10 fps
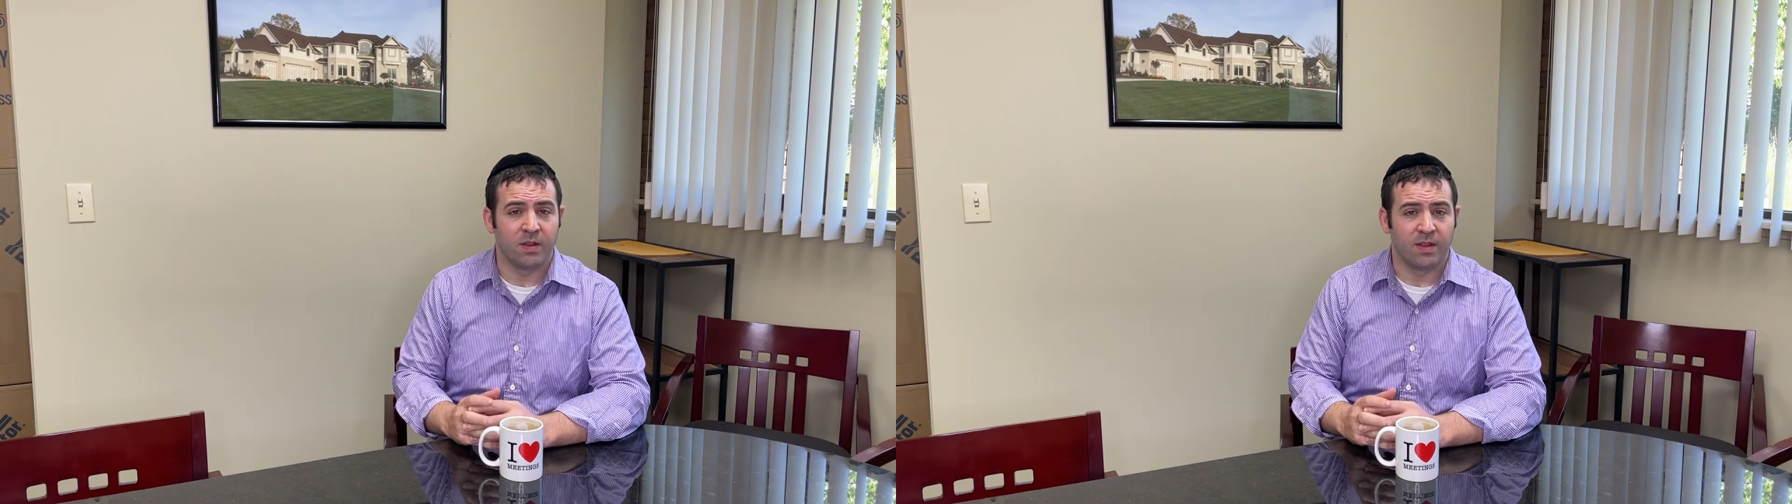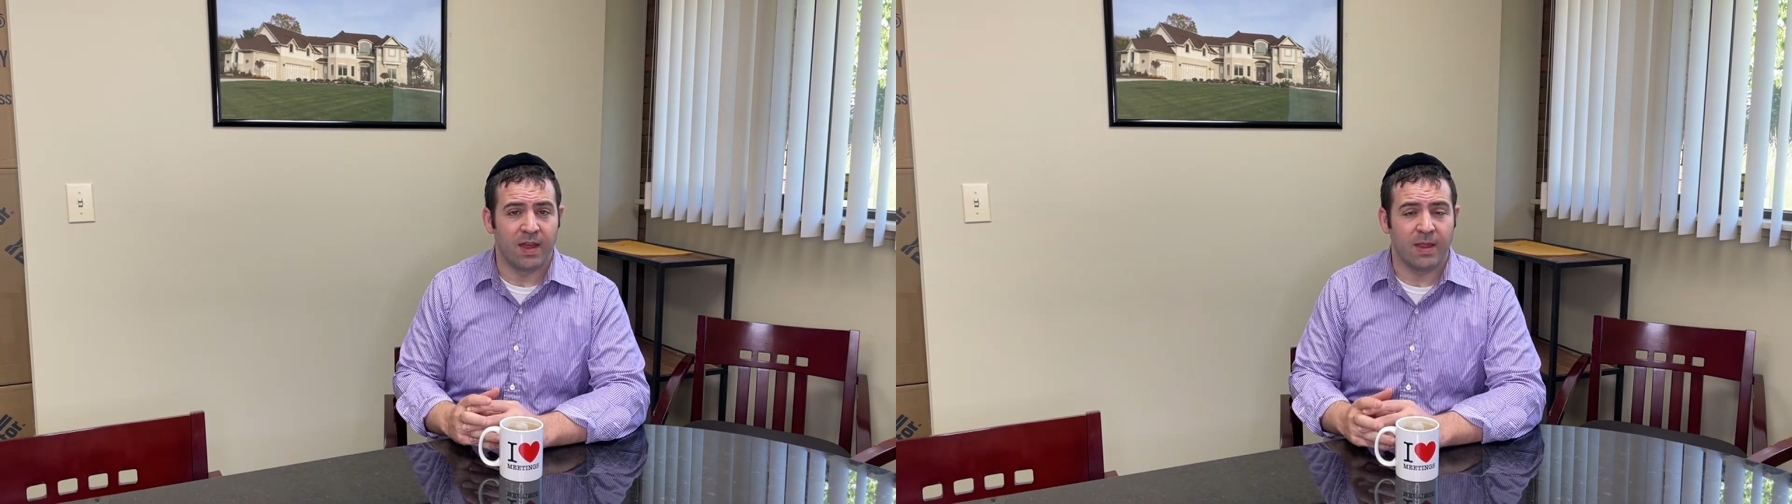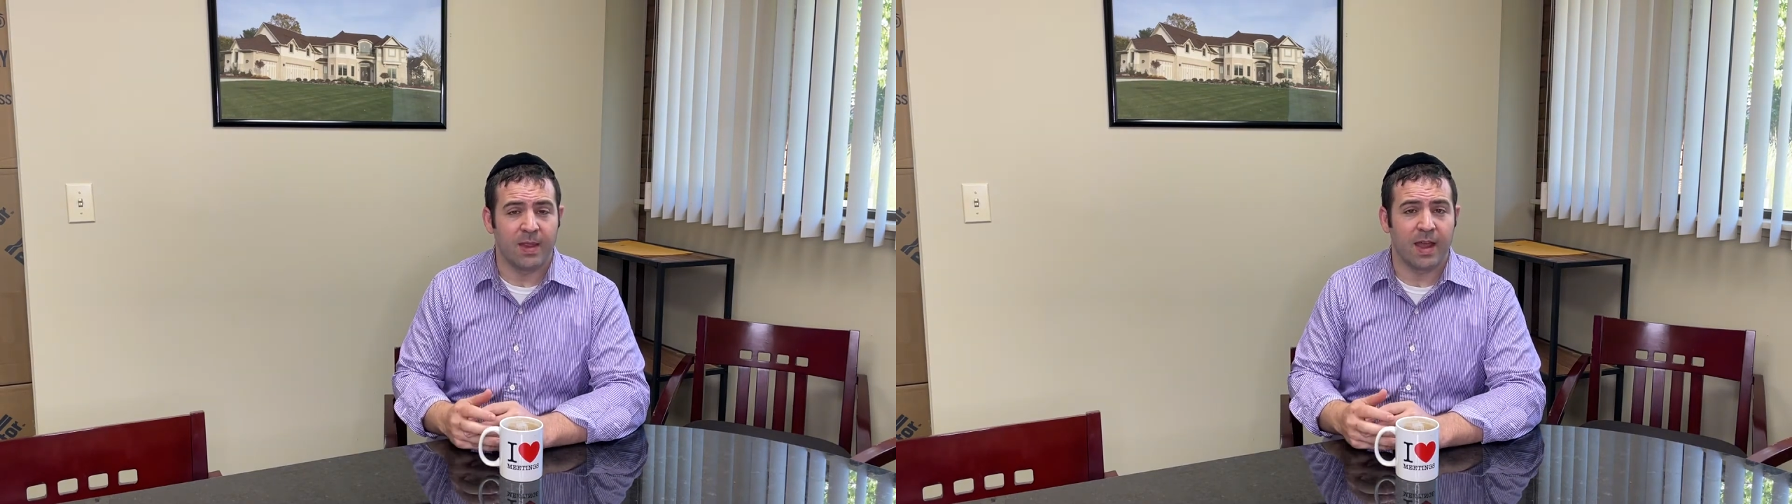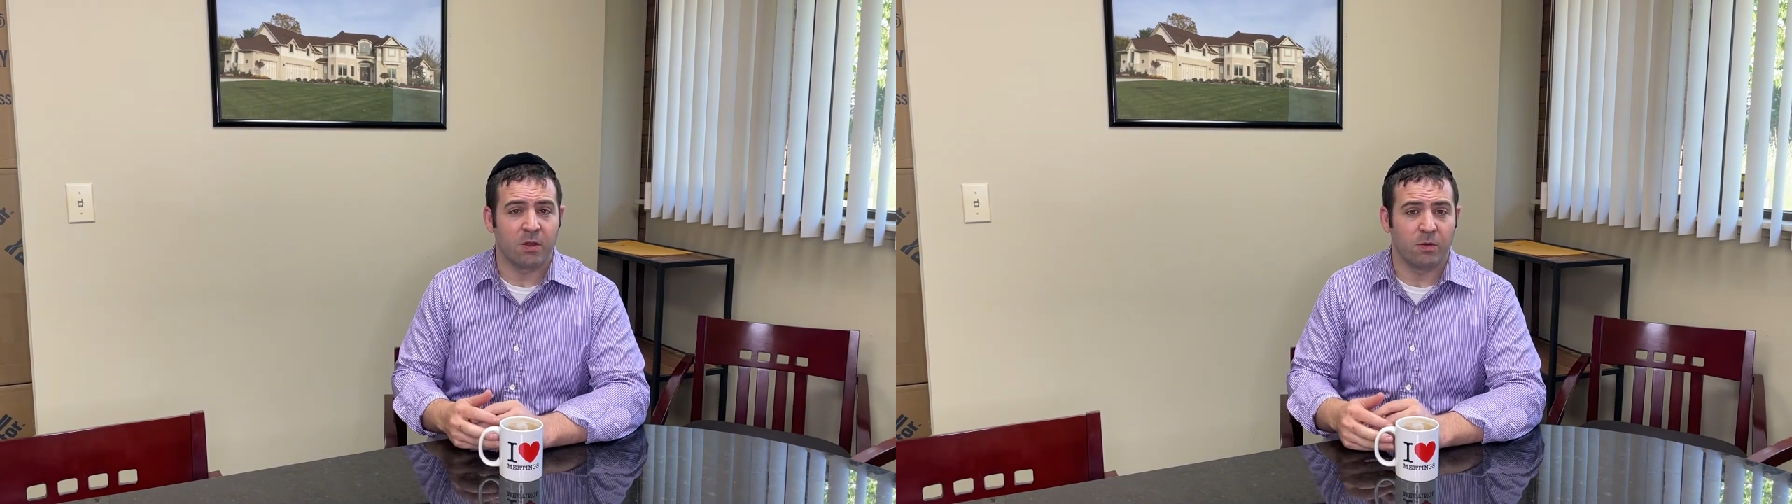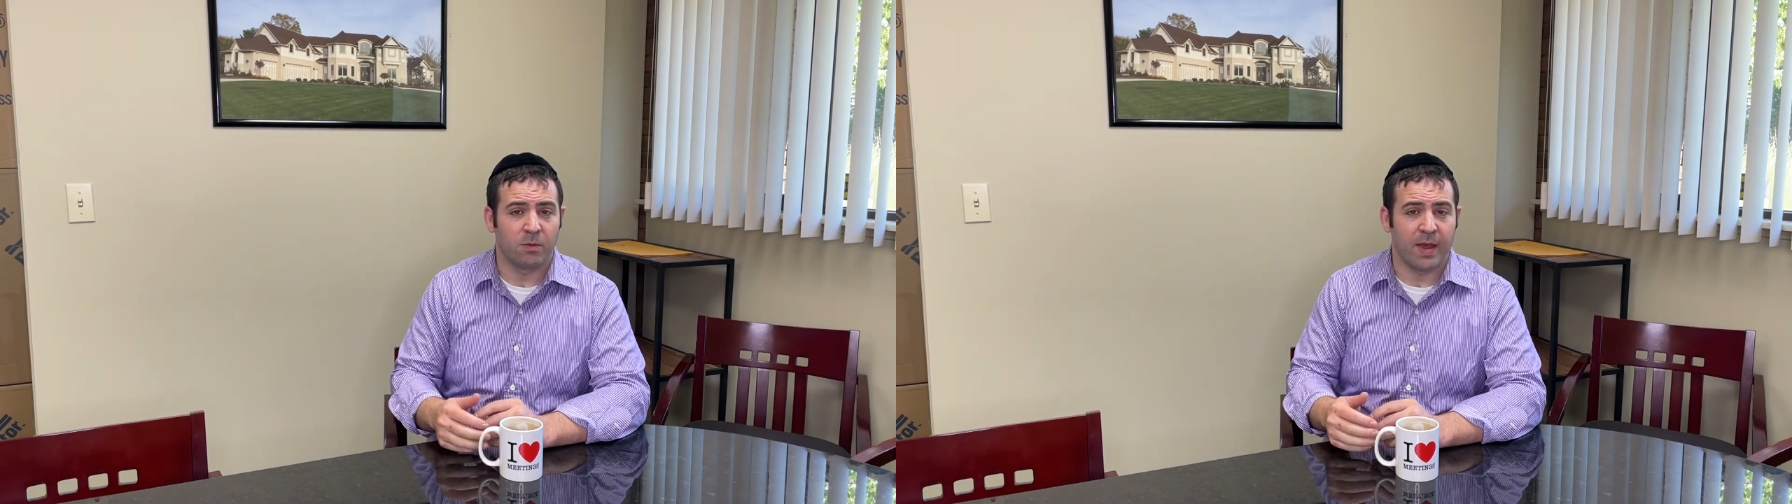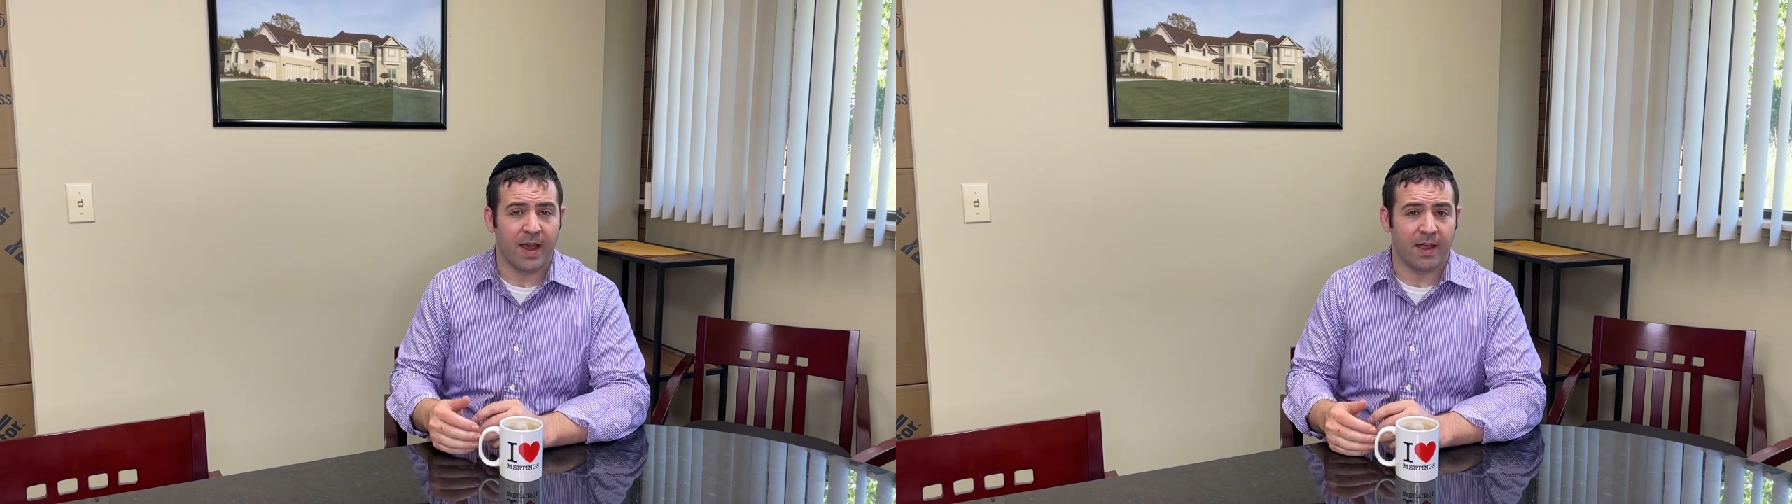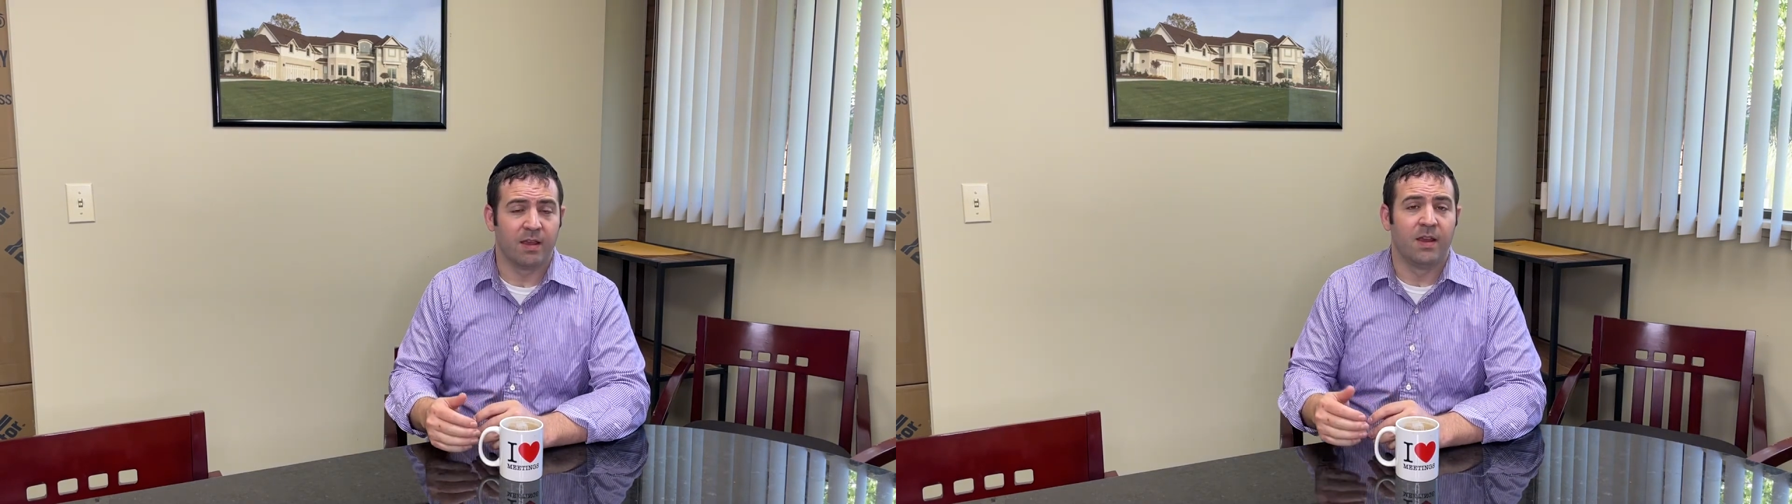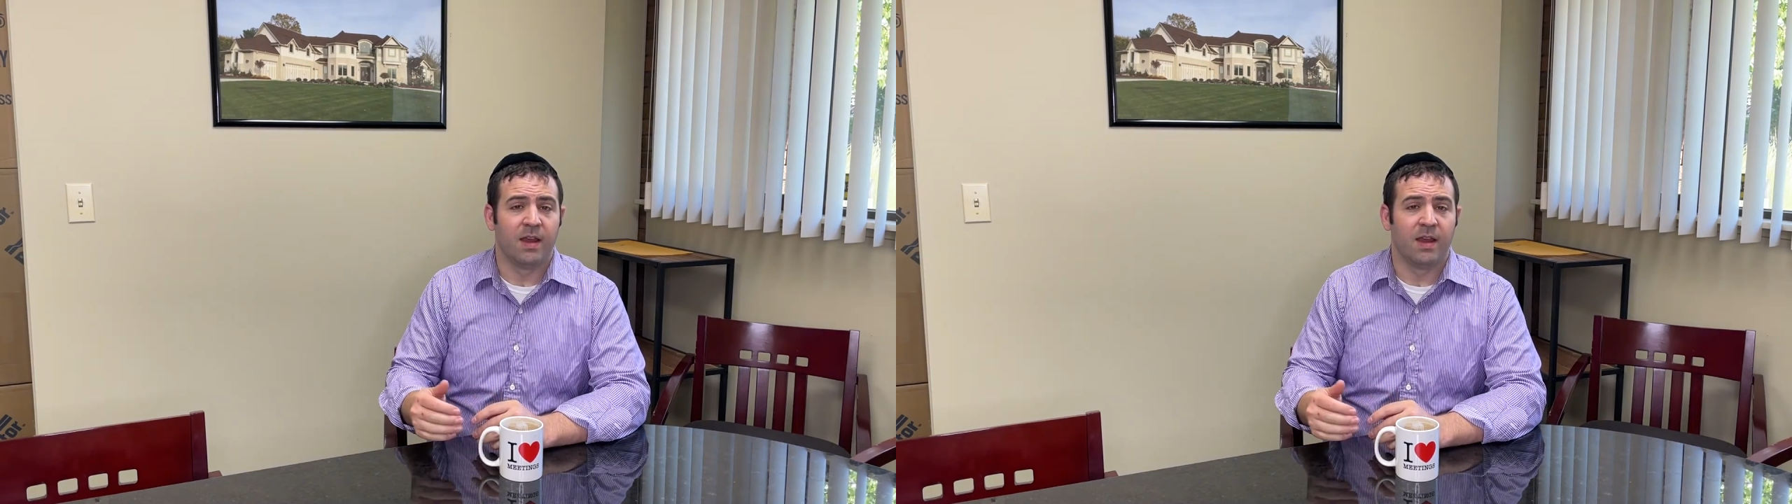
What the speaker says: then that goes back,